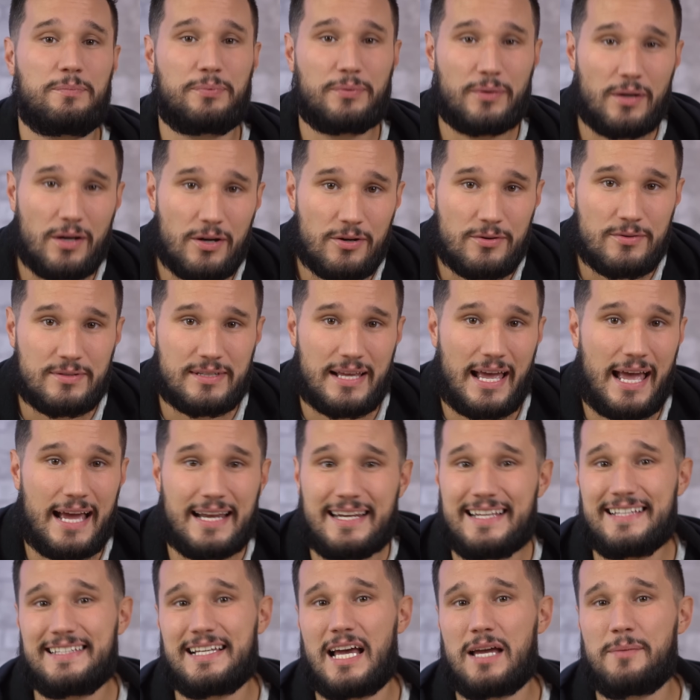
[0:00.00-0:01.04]
Pros
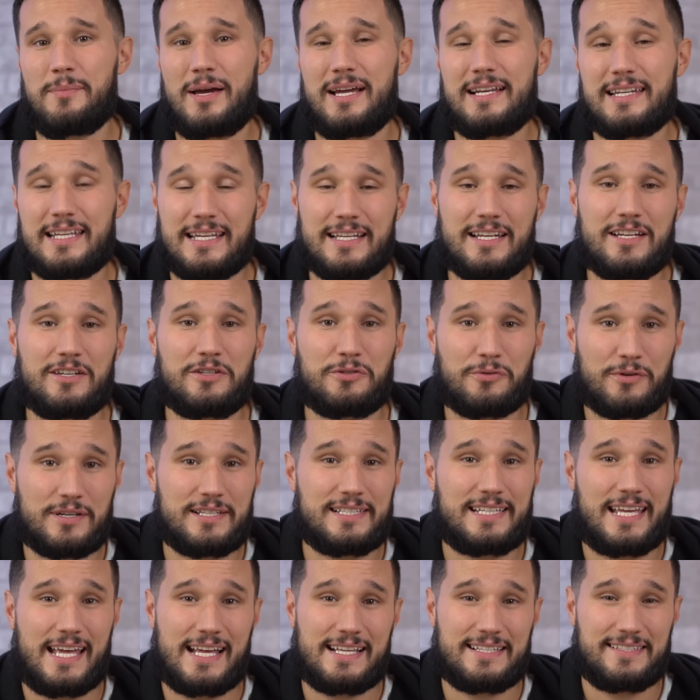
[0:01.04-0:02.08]
anytime I needed noise
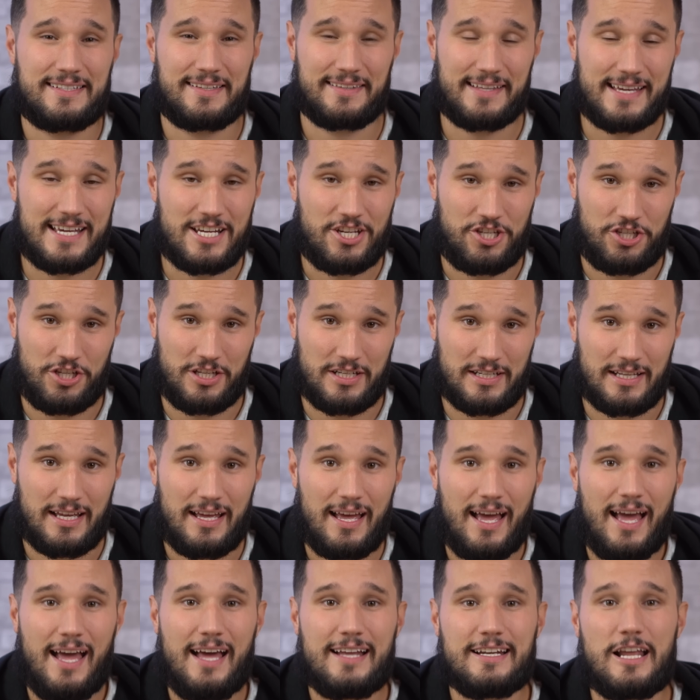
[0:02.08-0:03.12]
cancellation.
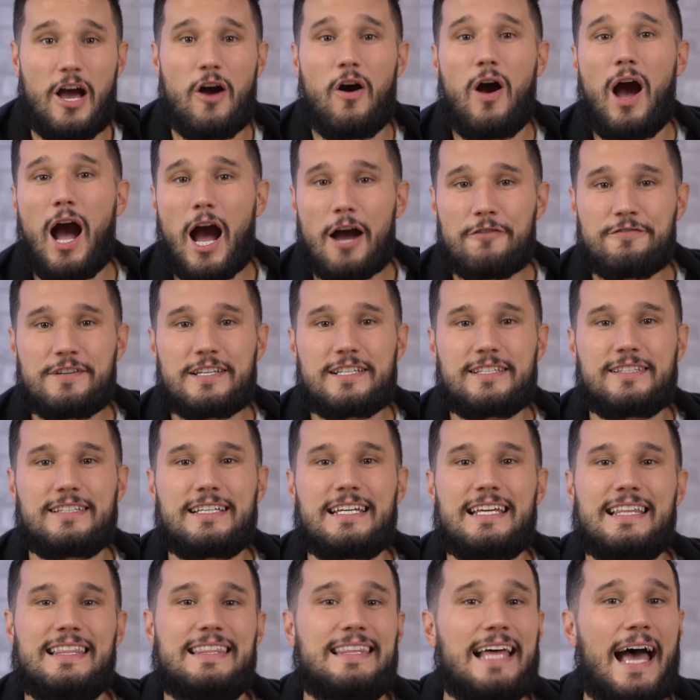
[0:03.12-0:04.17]
Now,
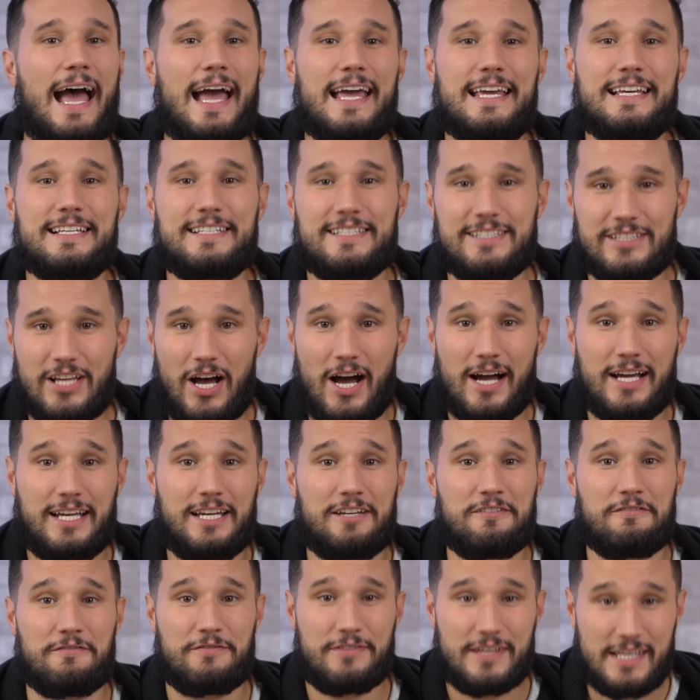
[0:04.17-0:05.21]
obviously, that is not
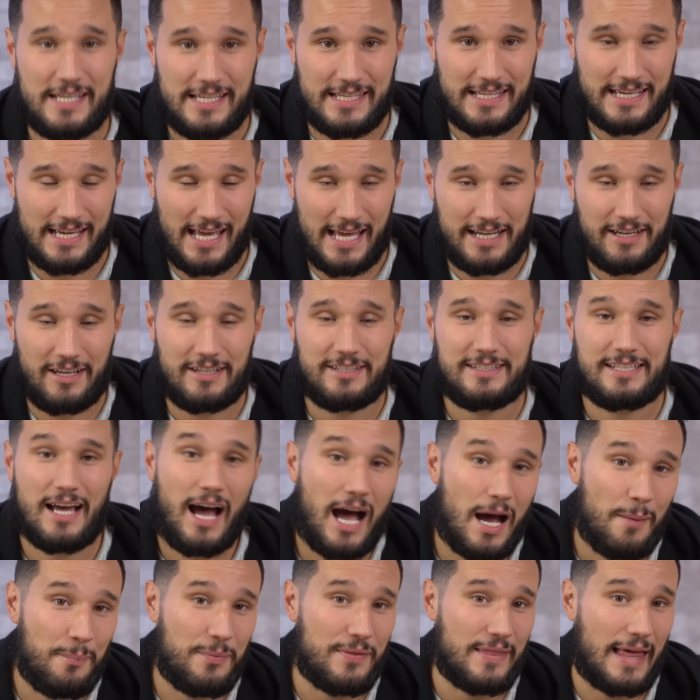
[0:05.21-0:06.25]
convenient, and on
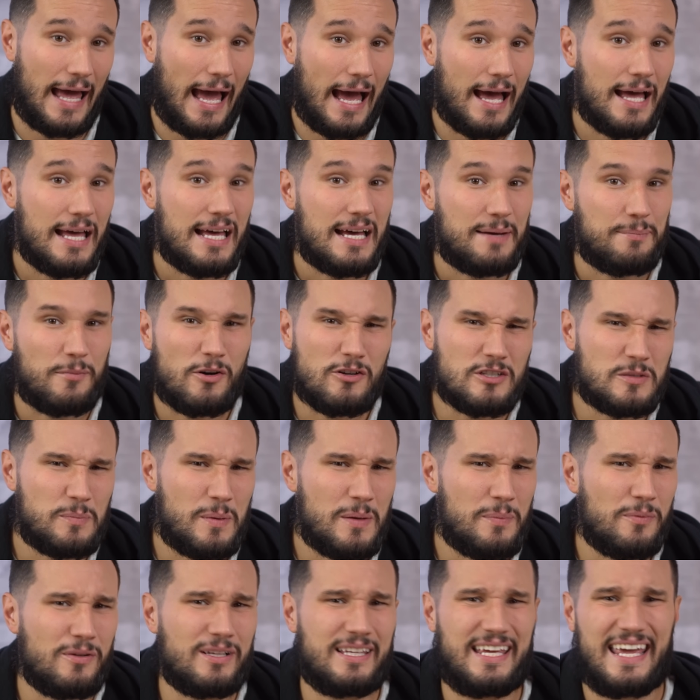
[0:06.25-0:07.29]
top of that, most
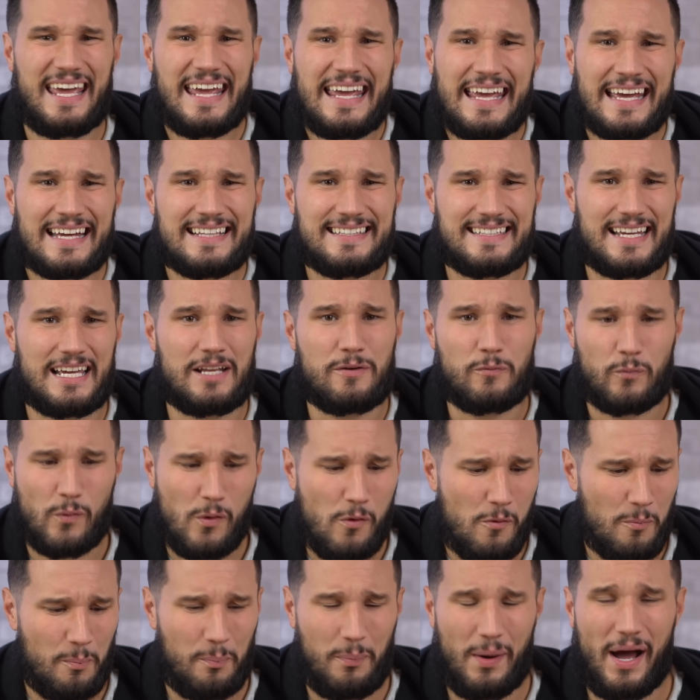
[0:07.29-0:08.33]
people can't and
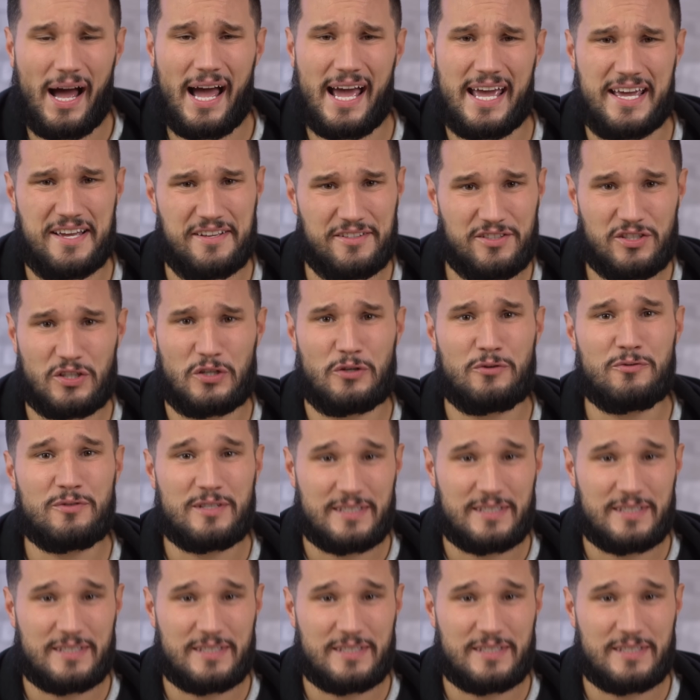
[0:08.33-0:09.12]
won't buy two